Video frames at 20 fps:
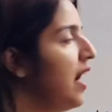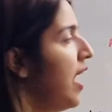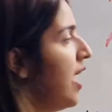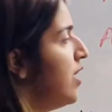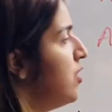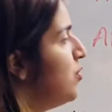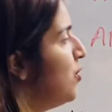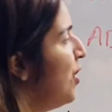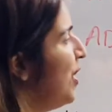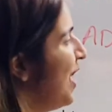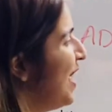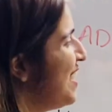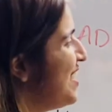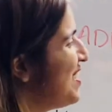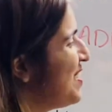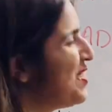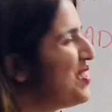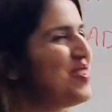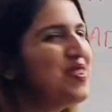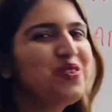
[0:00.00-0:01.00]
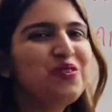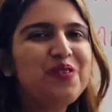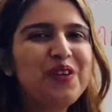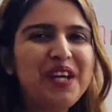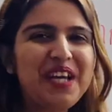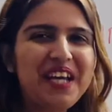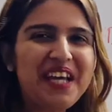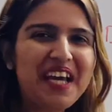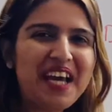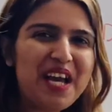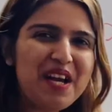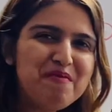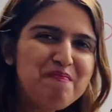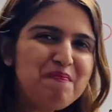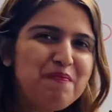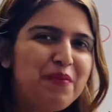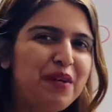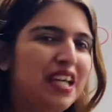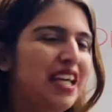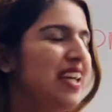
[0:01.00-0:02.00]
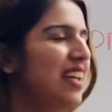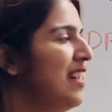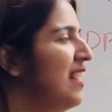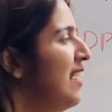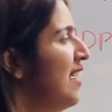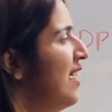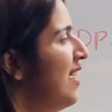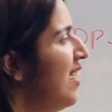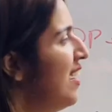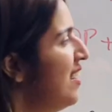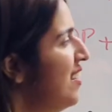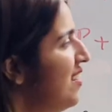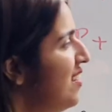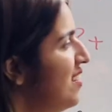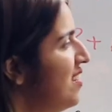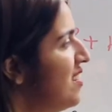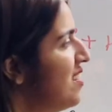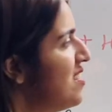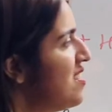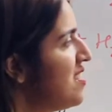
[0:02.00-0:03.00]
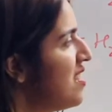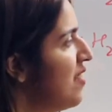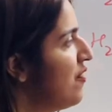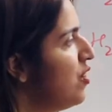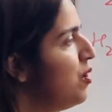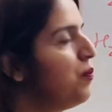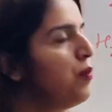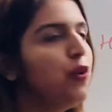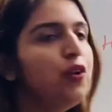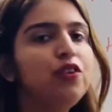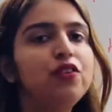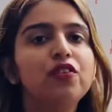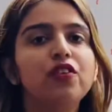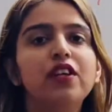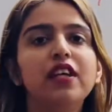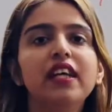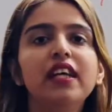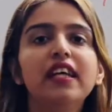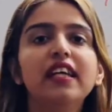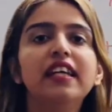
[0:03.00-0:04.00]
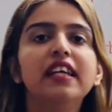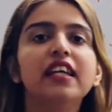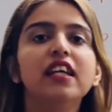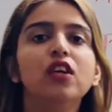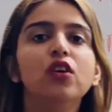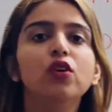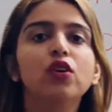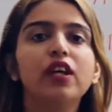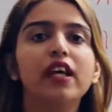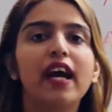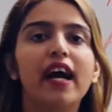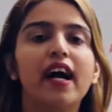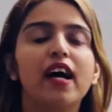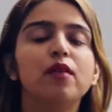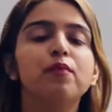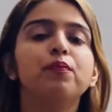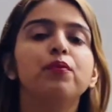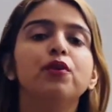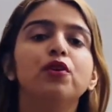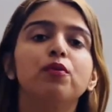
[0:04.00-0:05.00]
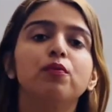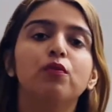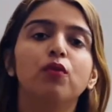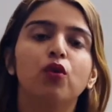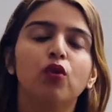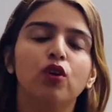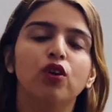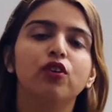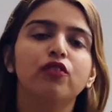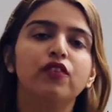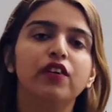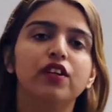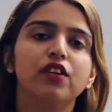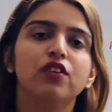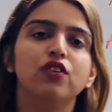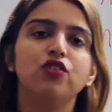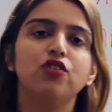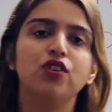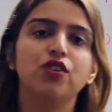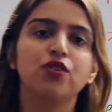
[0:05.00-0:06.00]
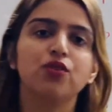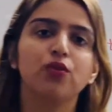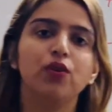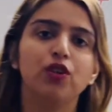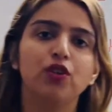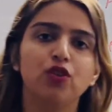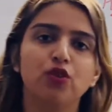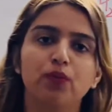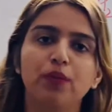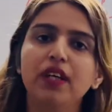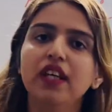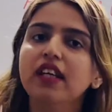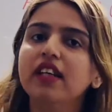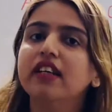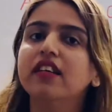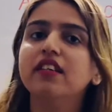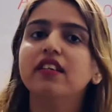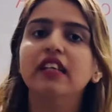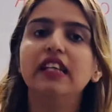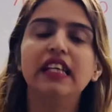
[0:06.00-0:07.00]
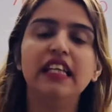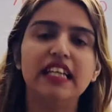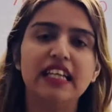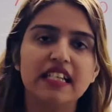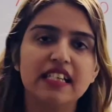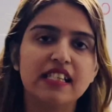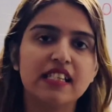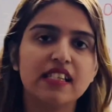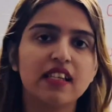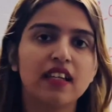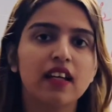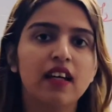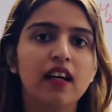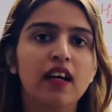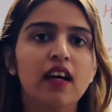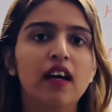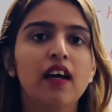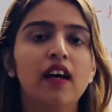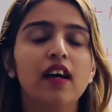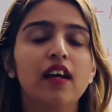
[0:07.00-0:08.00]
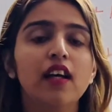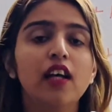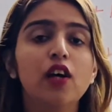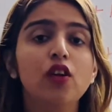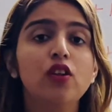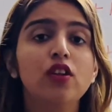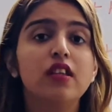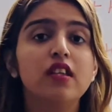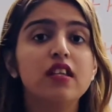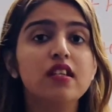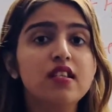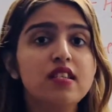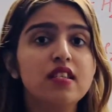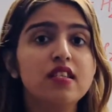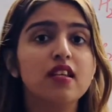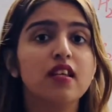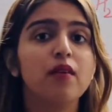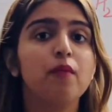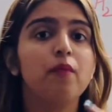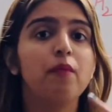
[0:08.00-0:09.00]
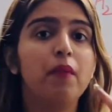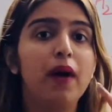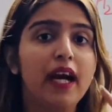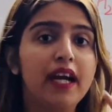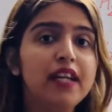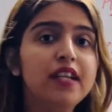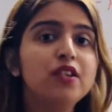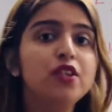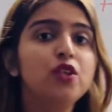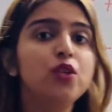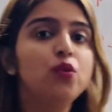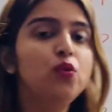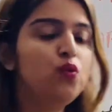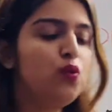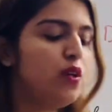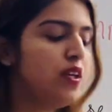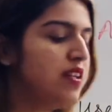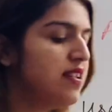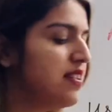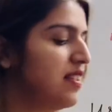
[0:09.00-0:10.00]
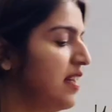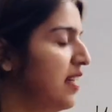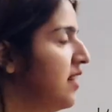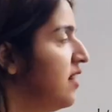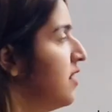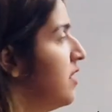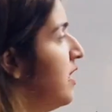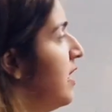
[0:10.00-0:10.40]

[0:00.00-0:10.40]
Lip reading: hydrolyzed into AMP, another 7.3 kilocal per mole of energy is going to be released. Now this, mind you, is in the